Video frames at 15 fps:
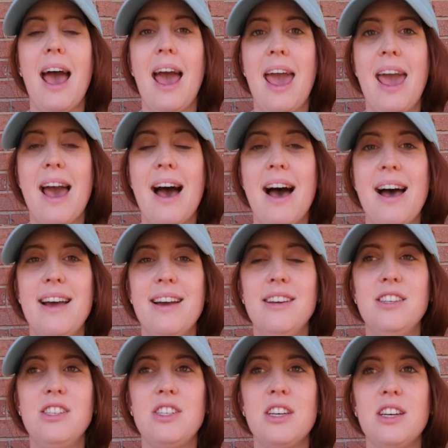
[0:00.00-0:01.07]

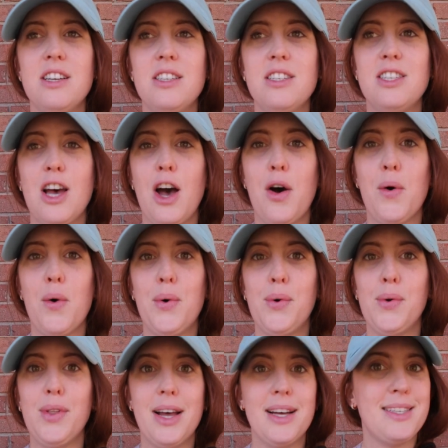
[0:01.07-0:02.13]
And so
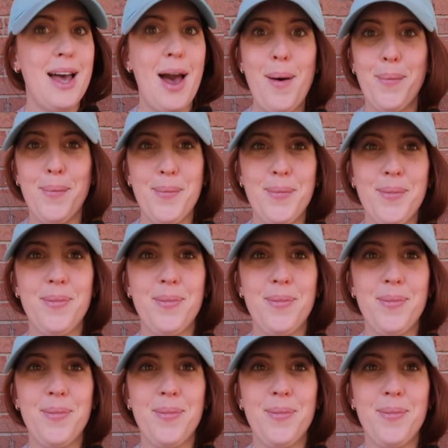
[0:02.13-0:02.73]
let's go.